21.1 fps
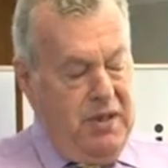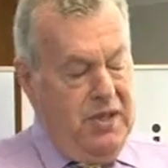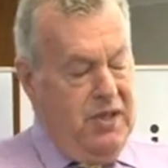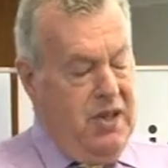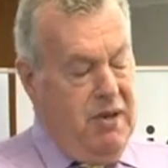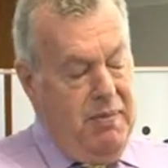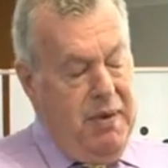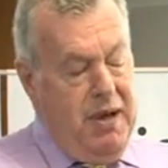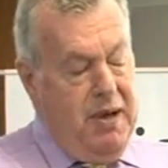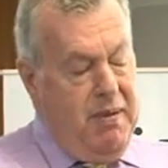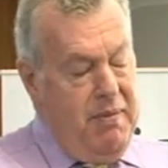So
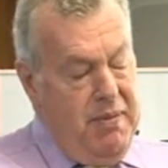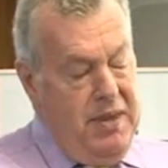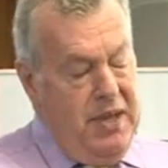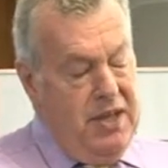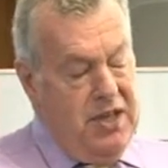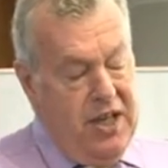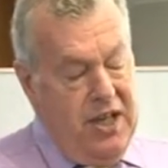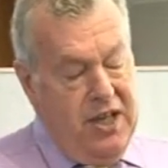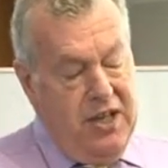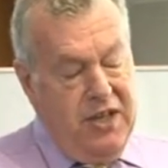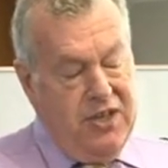by the
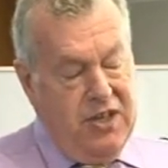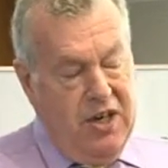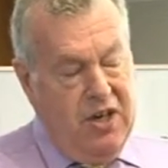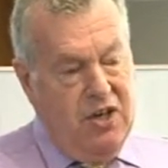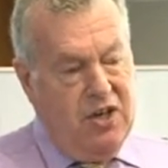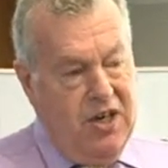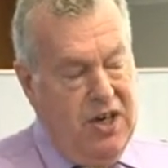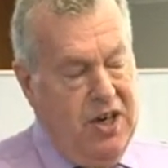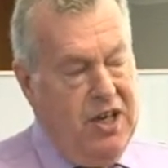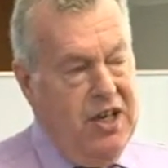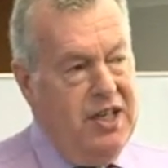turn of the
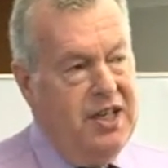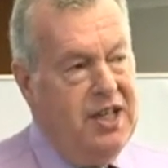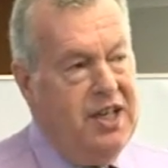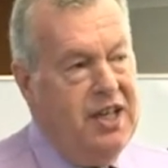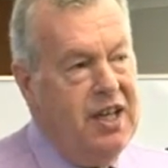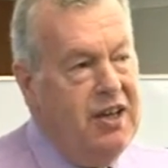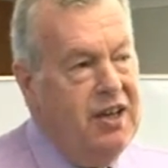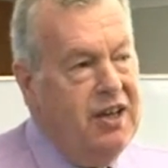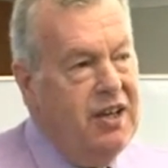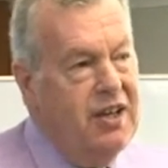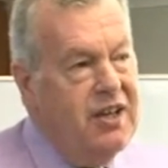century in
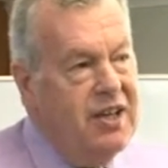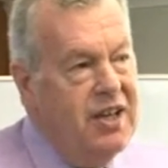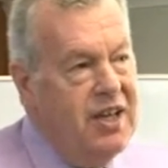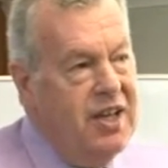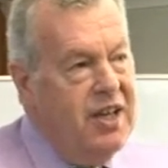1900,